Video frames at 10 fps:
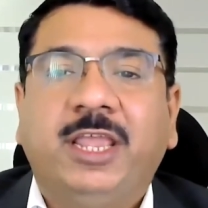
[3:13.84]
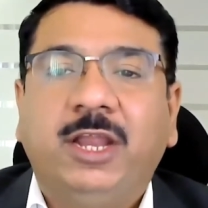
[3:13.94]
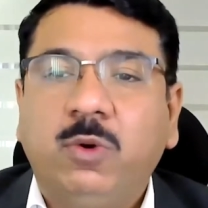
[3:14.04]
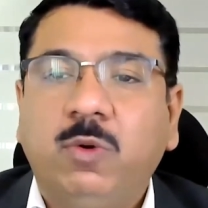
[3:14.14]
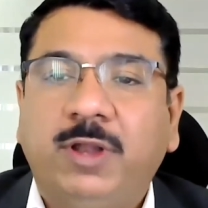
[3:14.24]

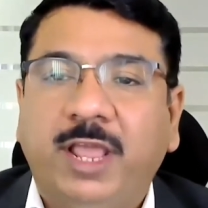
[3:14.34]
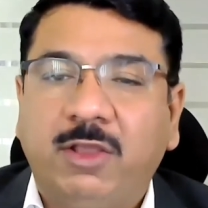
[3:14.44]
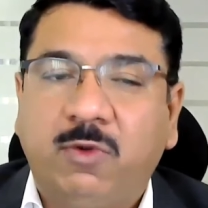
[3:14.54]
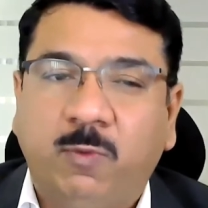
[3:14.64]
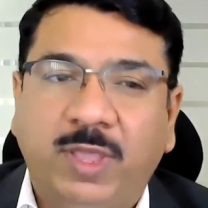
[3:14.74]
It could
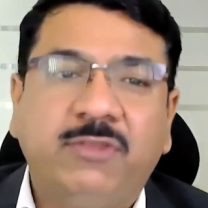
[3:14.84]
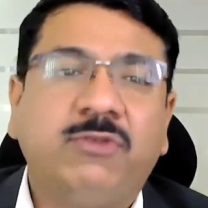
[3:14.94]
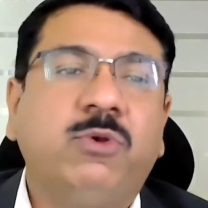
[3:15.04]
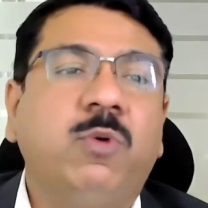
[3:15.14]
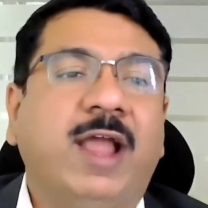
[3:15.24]
take
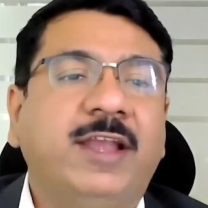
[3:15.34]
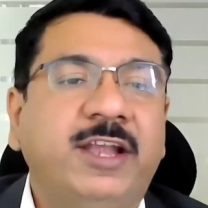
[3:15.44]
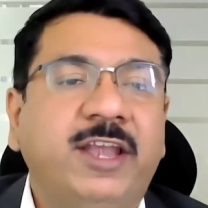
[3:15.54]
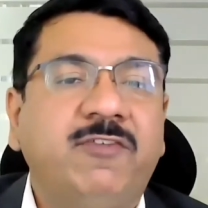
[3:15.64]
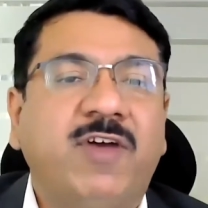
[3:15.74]
weeks to
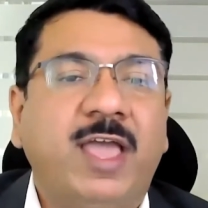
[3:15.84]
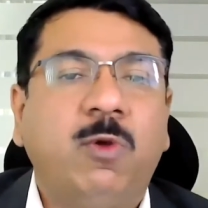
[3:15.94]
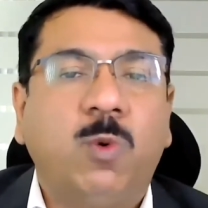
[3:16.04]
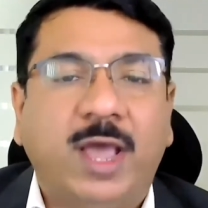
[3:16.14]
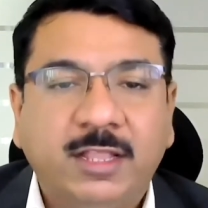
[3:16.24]
identify
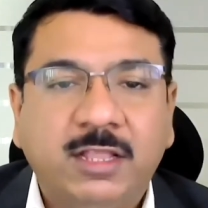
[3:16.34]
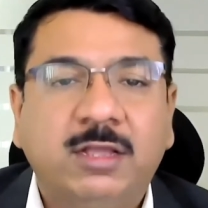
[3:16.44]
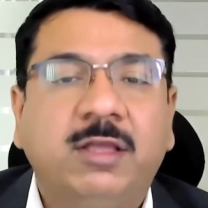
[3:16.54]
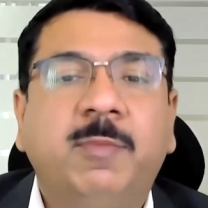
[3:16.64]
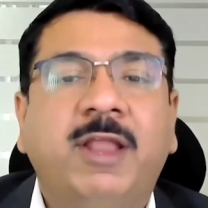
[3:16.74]
why
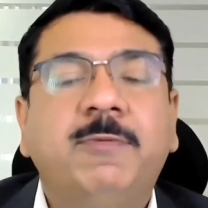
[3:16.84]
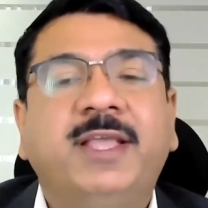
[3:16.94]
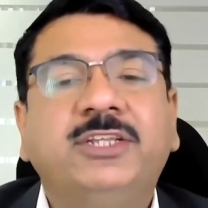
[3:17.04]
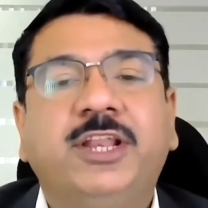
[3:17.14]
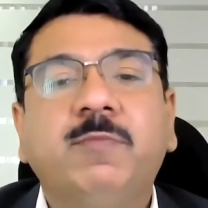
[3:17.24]
the
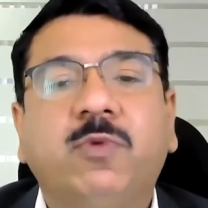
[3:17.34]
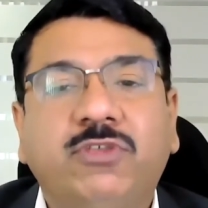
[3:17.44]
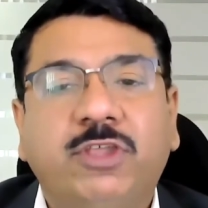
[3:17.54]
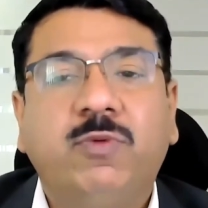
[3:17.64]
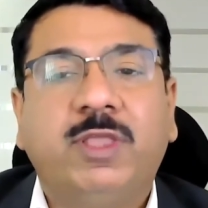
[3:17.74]
manufacturing
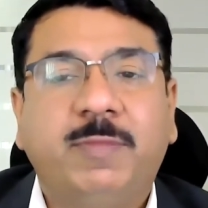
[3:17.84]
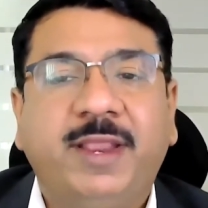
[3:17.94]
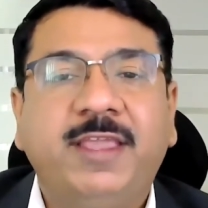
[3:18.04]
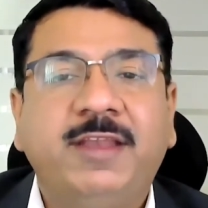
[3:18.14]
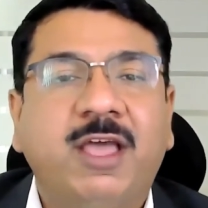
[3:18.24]
process was
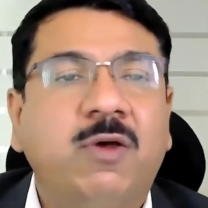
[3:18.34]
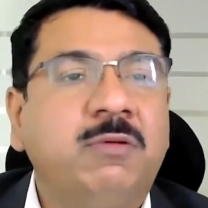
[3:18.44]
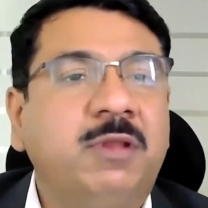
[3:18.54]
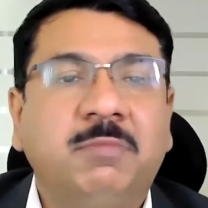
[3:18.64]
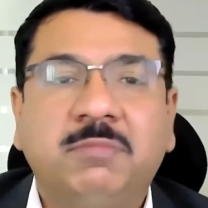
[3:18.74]
breaking
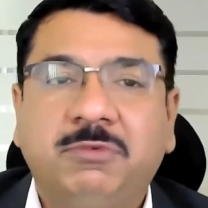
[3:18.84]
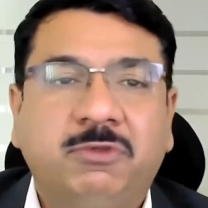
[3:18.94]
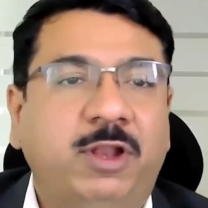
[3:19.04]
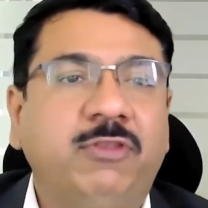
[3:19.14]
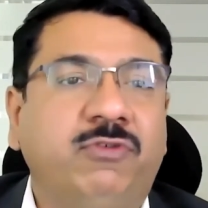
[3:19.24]
down and
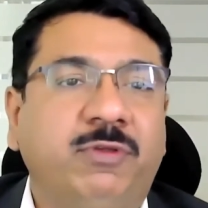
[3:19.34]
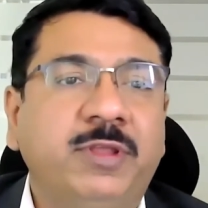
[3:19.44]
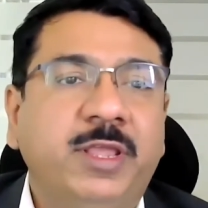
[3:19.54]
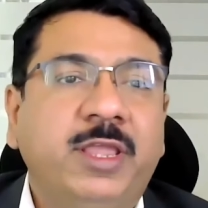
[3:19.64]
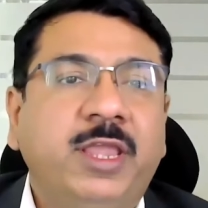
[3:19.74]
so on and so on.
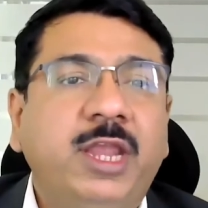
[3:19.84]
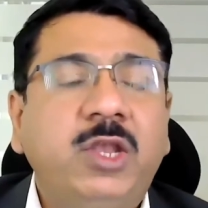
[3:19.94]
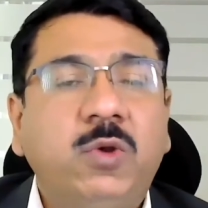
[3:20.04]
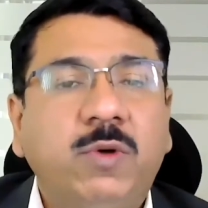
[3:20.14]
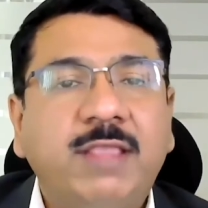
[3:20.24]

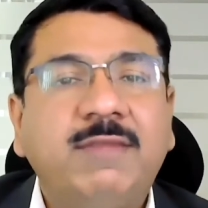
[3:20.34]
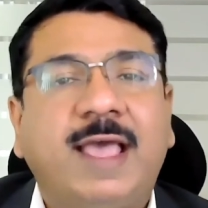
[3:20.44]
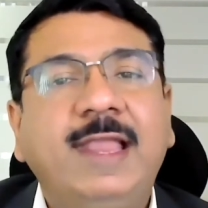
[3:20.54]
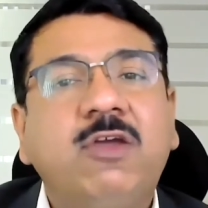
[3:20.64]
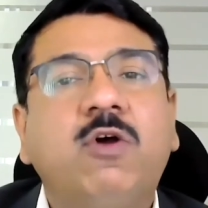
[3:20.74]
In today's
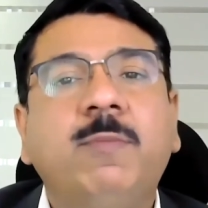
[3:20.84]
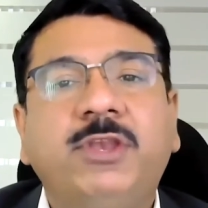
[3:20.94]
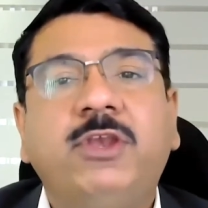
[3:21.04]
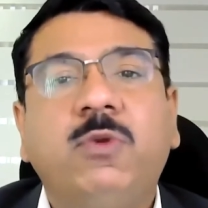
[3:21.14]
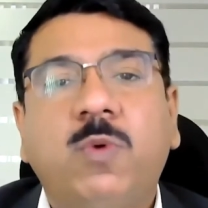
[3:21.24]
highly
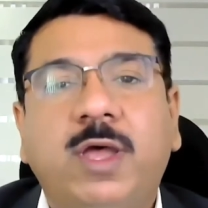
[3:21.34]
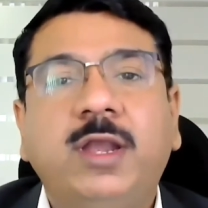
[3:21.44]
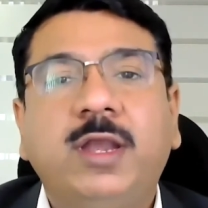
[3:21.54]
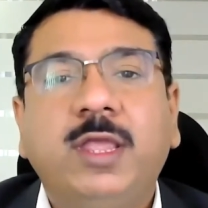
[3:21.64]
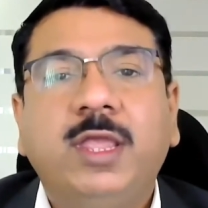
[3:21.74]
competitive
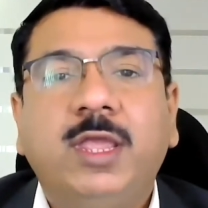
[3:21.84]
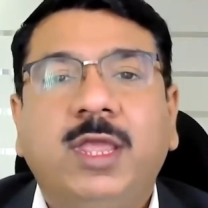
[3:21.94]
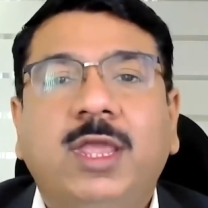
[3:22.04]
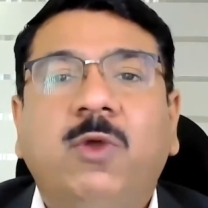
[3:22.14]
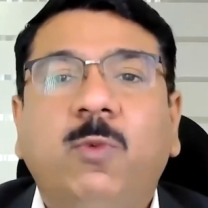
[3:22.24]
world,
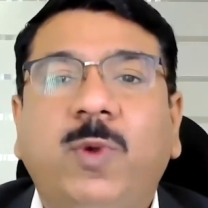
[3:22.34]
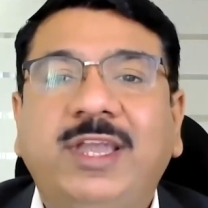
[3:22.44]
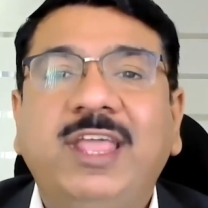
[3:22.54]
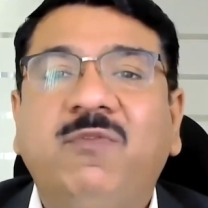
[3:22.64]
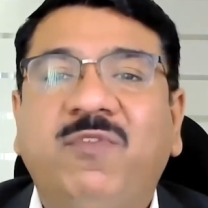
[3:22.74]

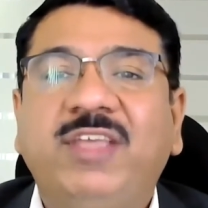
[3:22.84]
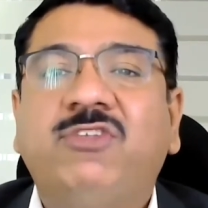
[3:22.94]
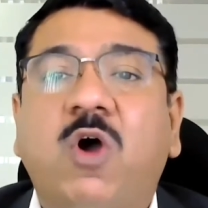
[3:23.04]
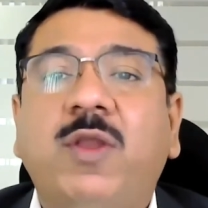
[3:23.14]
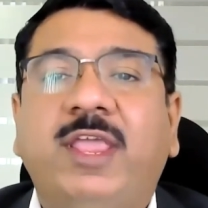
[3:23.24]
waiting
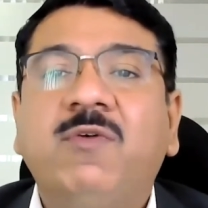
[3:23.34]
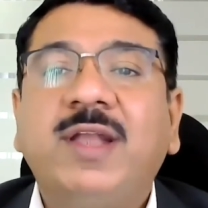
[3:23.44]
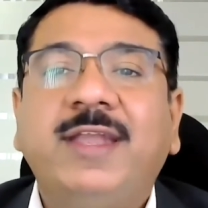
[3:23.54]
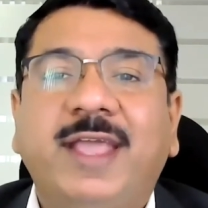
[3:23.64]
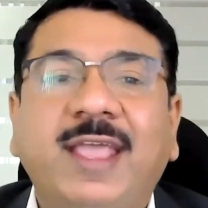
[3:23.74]
weeks or
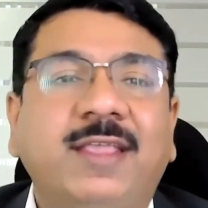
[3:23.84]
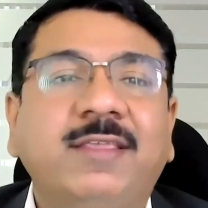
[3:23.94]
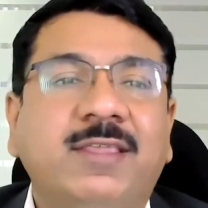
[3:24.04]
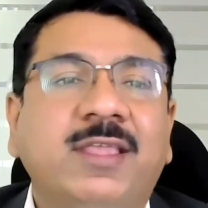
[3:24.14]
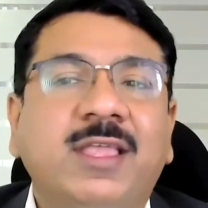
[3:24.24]
even
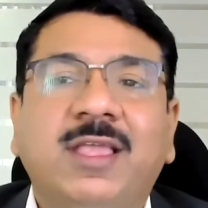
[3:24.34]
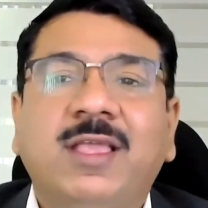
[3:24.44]
days